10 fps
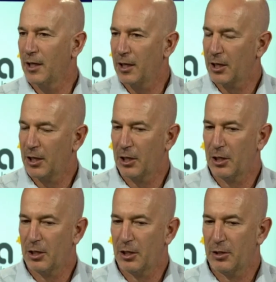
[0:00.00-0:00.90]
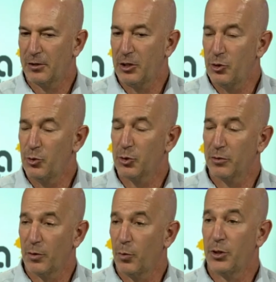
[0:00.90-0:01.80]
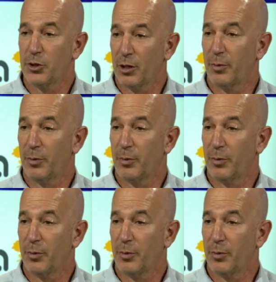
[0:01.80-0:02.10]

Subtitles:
and the use of the WeChat